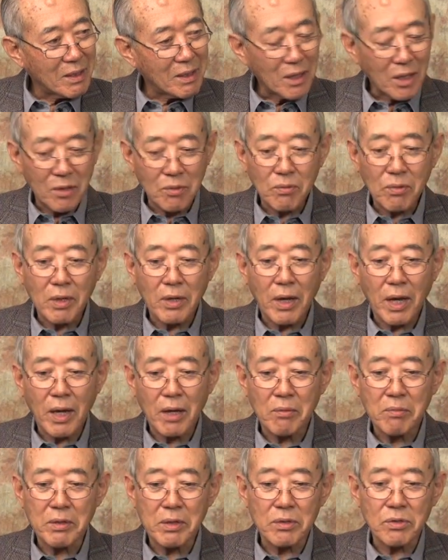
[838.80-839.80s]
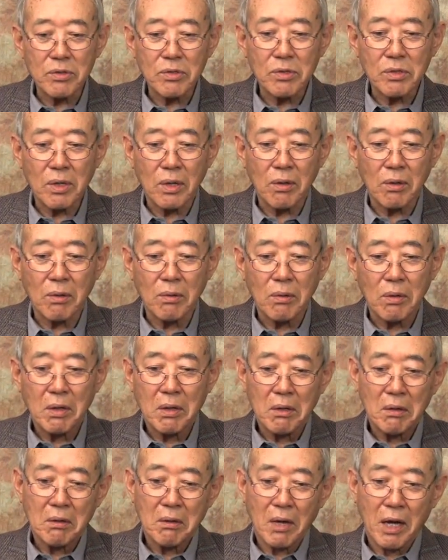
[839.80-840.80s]
what have you. So
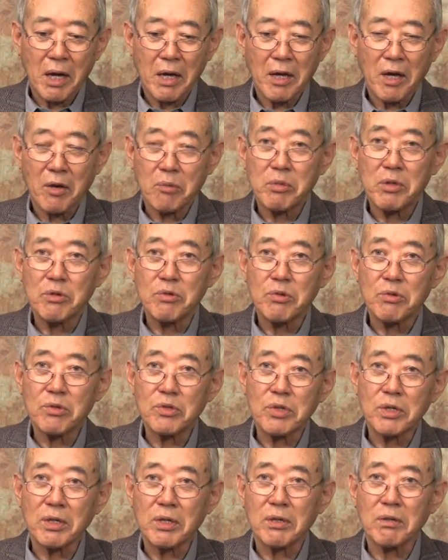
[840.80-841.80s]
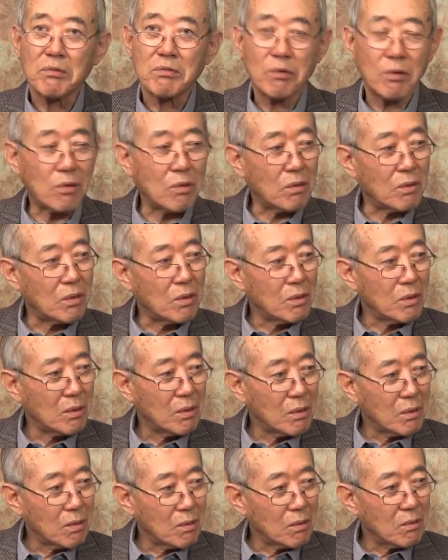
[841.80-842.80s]
I have been using it for,
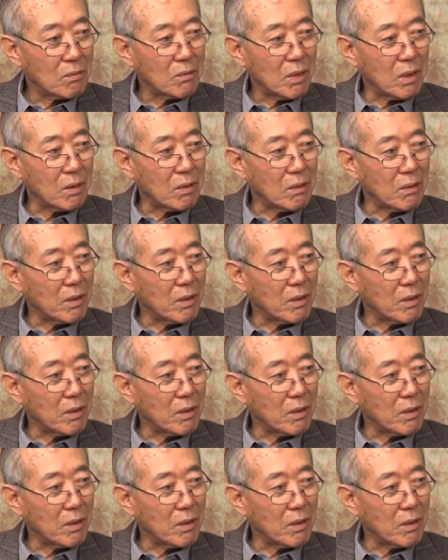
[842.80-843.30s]
well,